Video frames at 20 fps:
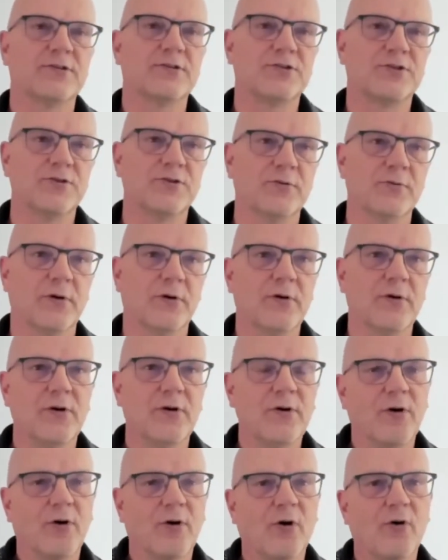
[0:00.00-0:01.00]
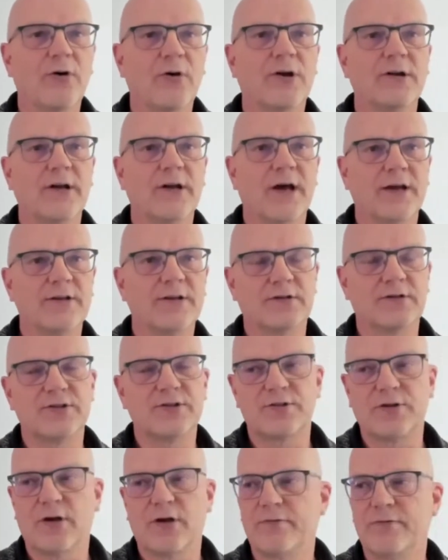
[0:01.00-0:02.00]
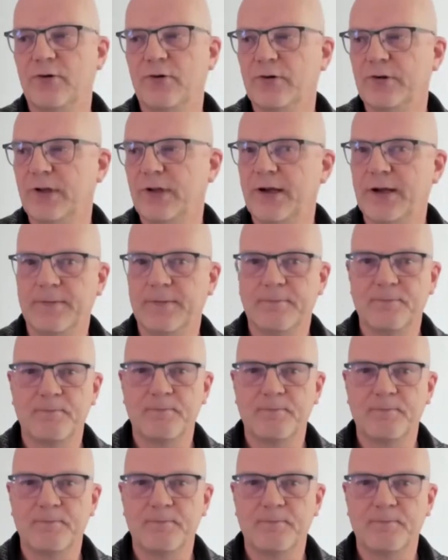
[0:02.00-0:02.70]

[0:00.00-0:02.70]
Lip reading: to organize that stuff online.